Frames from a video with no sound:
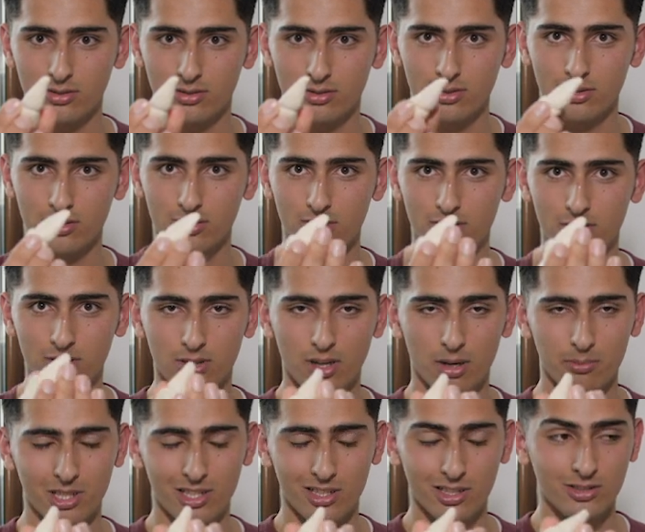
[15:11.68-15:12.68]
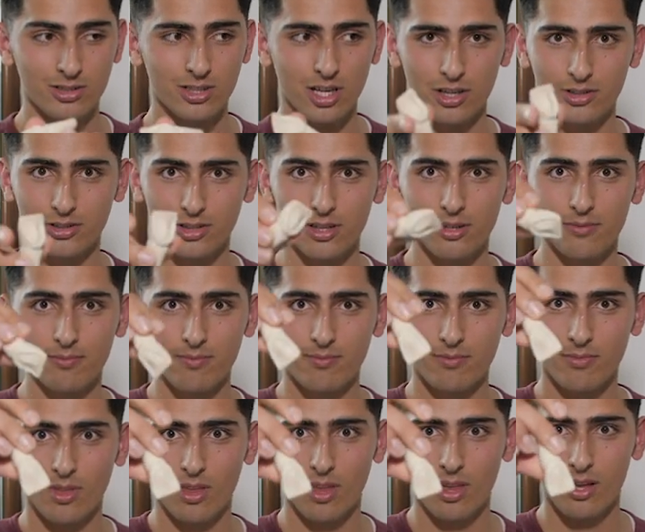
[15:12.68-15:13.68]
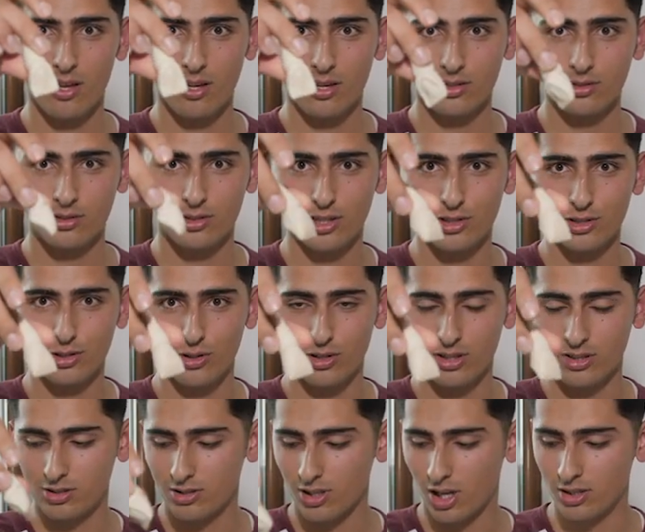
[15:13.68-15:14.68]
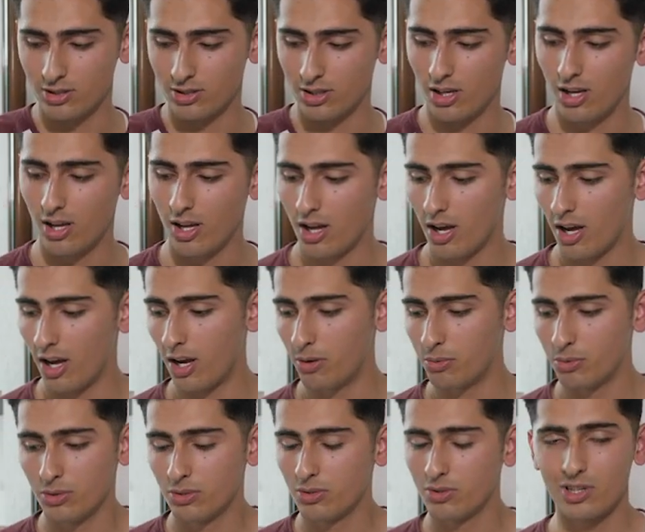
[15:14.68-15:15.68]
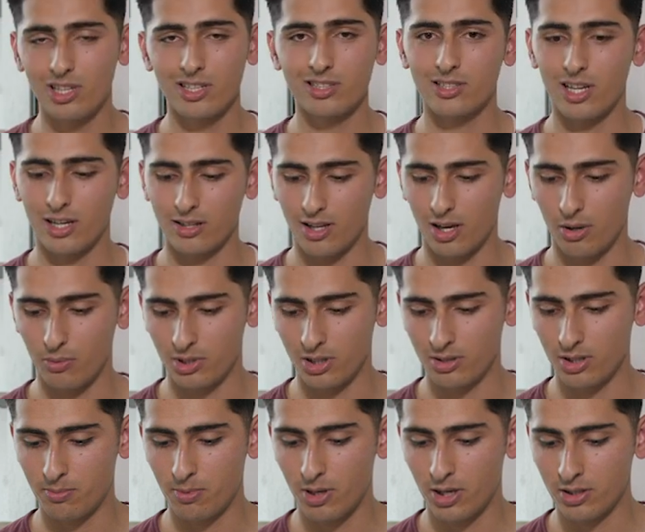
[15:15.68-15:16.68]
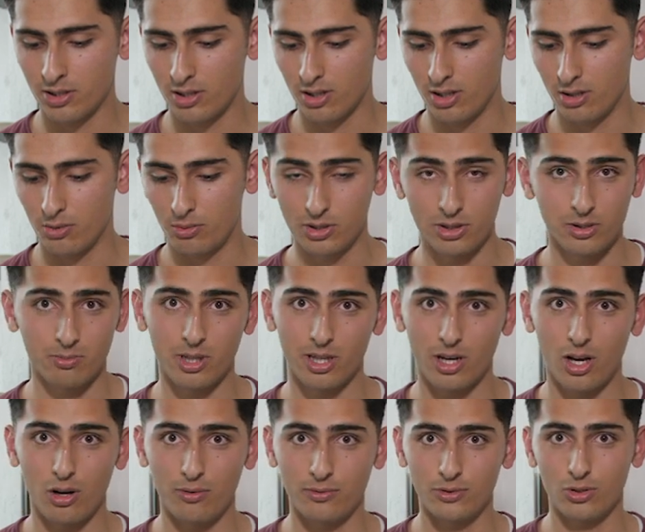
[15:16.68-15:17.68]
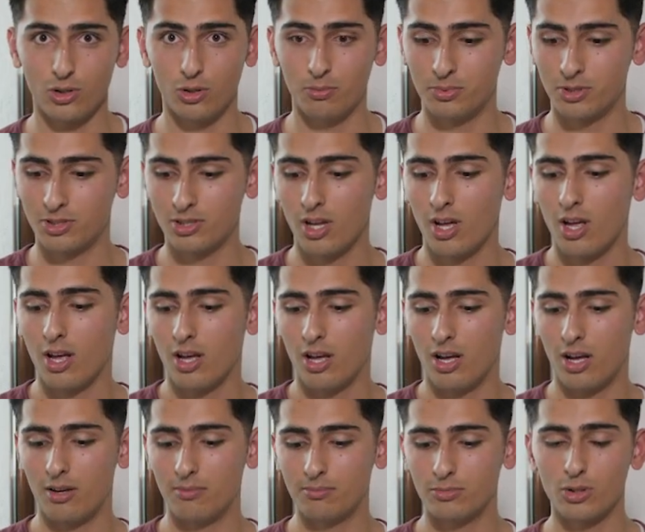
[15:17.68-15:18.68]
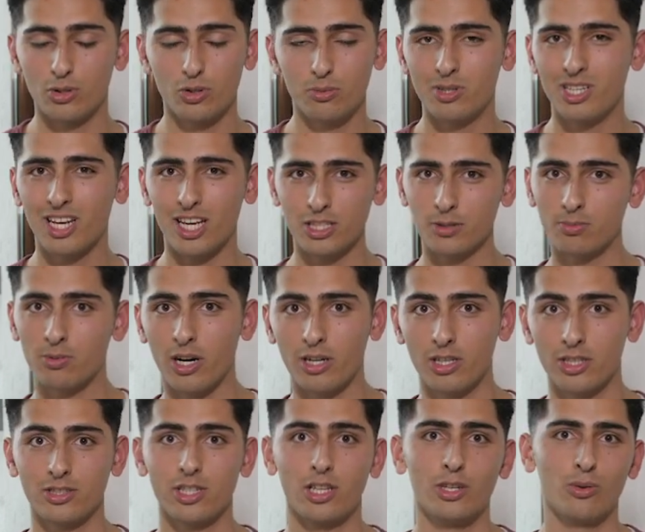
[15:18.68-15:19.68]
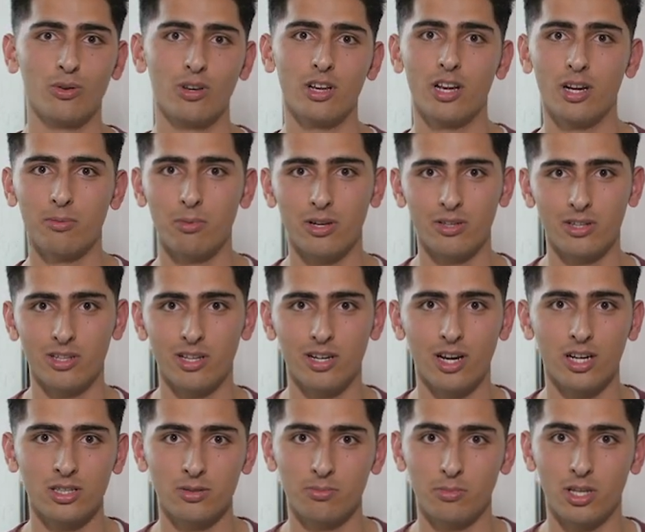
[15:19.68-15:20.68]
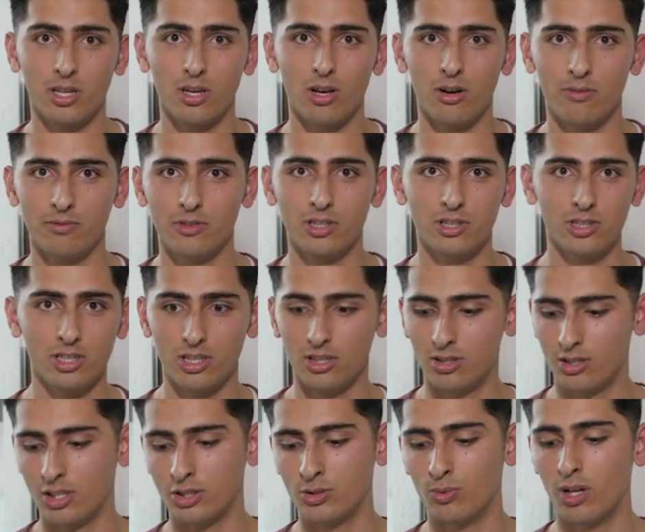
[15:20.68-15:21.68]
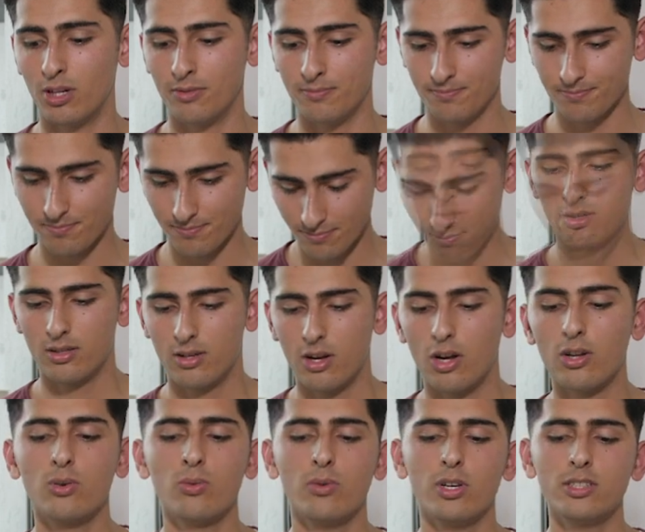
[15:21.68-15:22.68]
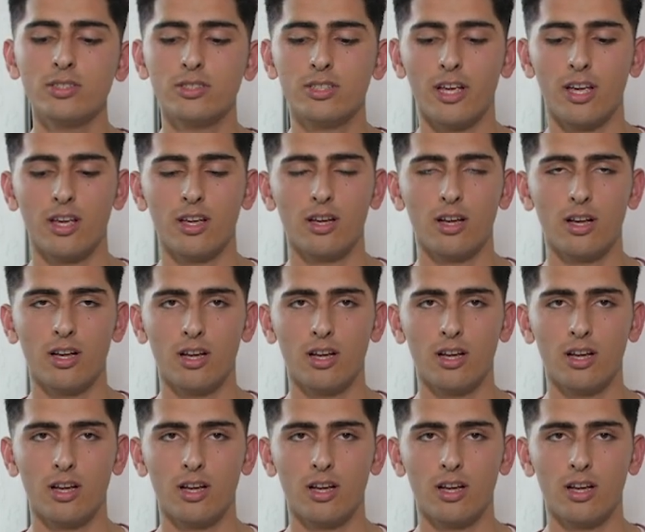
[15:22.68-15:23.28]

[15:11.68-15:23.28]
As you can see, I mean incisor. So that's your incisor. We would do things like that within the practical, which is made out of soaps. So it would be nice practice, and you would learn about the anatomy of the teeth as well. On Wednesday,